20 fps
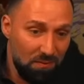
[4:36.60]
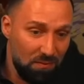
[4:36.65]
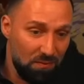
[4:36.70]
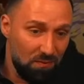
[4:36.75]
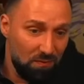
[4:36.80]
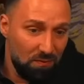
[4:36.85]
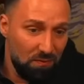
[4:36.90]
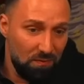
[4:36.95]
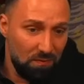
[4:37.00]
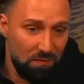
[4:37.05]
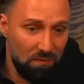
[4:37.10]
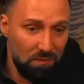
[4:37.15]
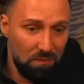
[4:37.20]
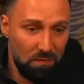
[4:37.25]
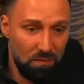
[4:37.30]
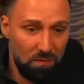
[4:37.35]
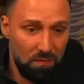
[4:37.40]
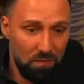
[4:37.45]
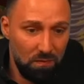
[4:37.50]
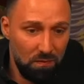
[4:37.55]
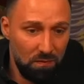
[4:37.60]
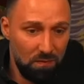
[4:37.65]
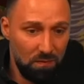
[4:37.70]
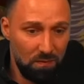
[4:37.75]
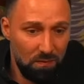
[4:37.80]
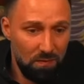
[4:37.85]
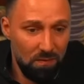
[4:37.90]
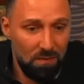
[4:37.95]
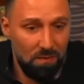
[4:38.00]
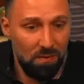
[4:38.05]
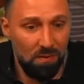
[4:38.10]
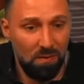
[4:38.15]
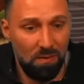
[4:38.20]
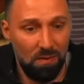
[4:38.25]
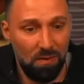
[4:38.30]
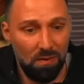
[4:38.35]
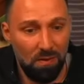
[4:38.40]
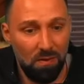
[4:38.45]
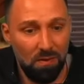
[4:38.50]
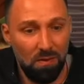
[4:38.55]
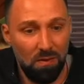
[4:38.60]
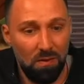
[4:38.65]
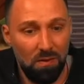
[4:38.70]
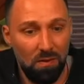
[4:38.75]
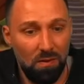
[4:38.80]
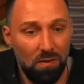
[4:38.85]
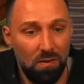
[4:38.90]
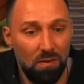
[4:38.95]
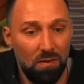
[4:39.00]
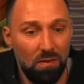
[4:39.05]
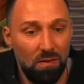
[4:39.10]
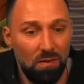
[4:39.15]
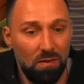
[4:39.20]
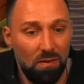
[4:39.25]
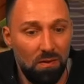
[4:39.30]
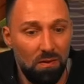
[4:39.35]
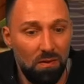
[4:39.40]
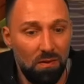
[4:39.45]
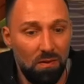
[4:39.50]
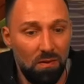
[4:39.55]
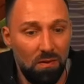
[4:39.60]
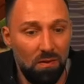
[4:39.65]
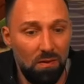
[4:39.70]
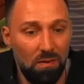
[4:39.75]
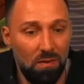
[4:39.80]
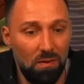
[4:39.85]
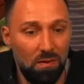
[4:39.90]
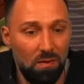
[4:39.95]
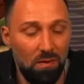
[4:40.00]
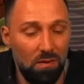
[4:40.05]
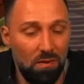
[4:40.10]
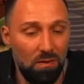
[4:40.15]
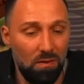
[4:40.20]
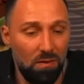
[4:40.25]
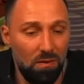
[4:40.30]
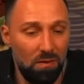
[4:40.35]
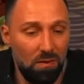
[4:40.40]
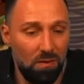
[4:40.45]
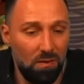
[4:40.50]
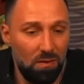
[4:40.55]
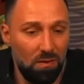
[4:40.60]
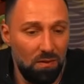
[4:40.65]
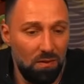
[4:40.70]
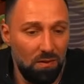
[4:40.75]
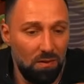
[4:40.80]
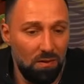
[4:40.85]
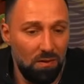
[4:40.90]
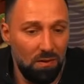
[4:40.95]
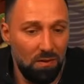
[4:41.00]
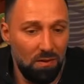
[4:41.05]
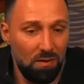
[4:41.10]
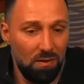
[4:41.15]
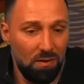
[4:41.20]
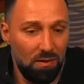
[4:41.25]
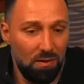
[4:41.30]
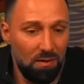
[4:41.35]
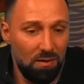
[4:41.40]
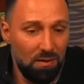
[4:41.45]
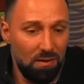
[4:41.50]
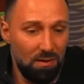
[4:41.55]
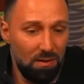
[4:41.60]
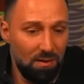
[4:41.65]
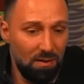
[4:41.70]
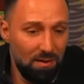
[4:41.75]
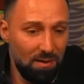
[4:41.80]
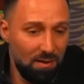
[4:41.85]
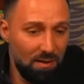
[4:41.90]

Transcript: (silent)